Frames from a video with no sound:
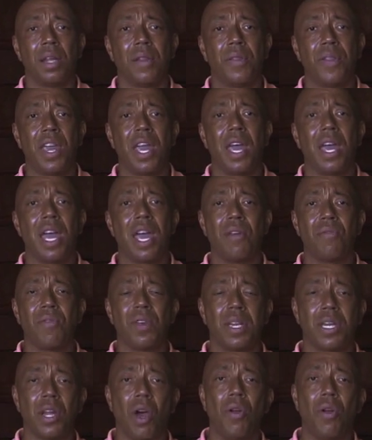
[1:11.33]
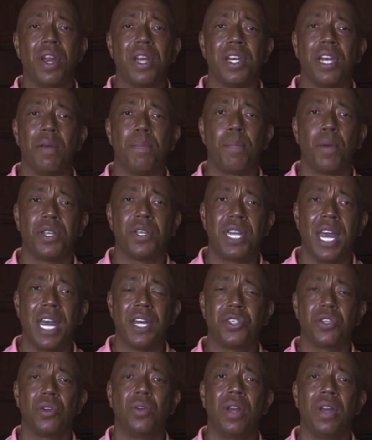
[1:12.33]
their end result and their
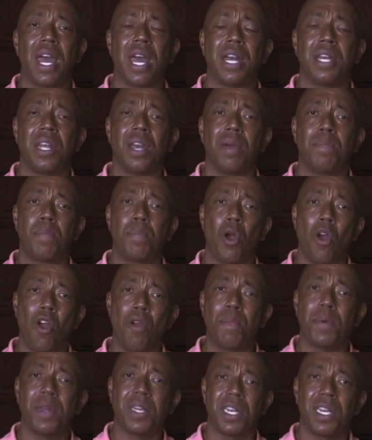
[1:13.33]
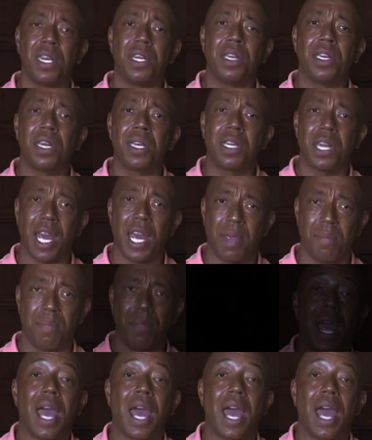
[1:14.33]
potential and their purpose is the same.